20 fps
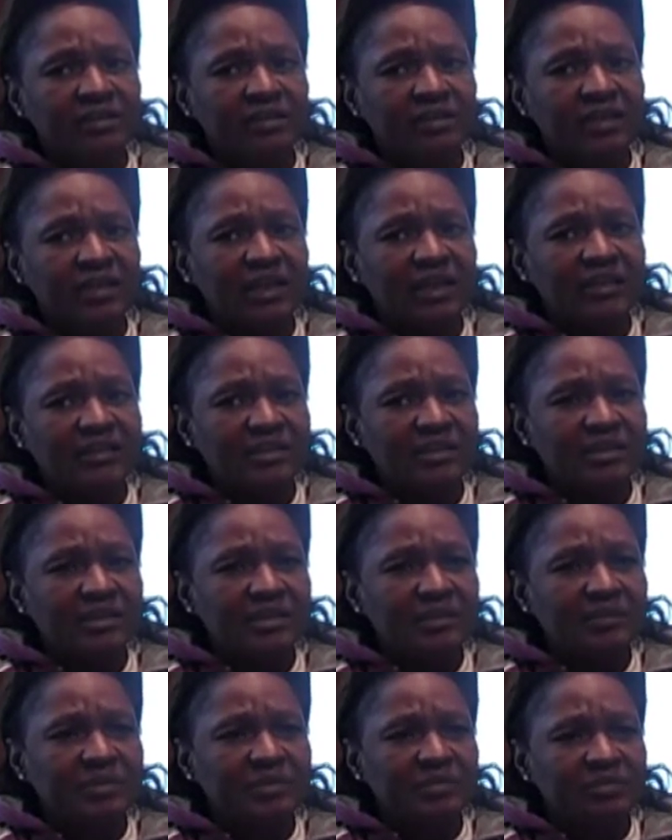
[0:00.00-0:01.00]
and they seem
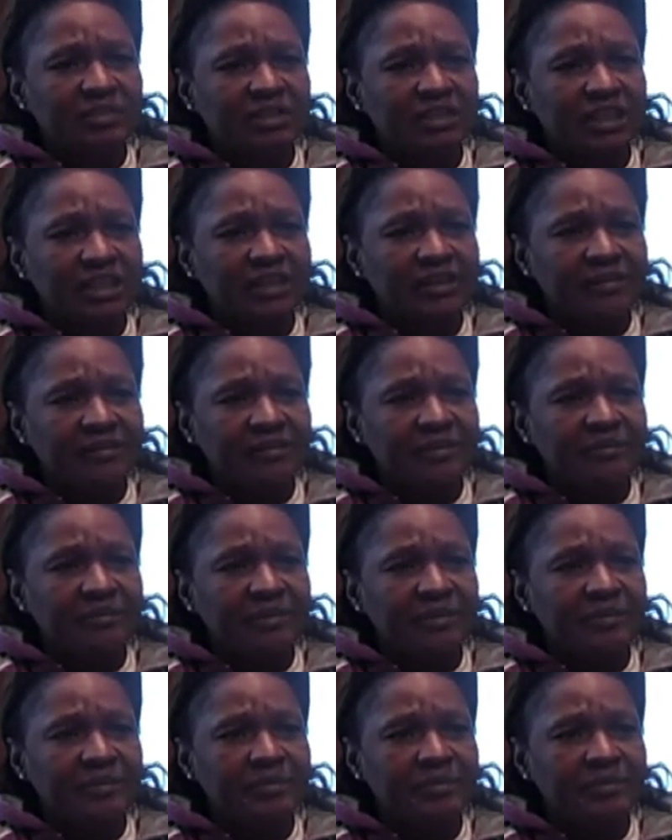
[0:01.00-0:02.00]
to be really caring
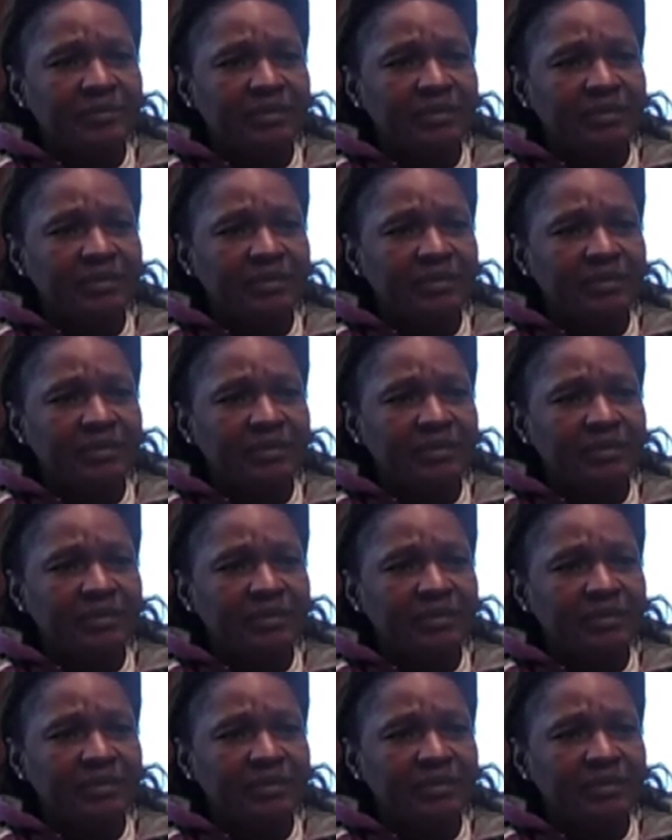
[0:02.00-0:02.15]
people,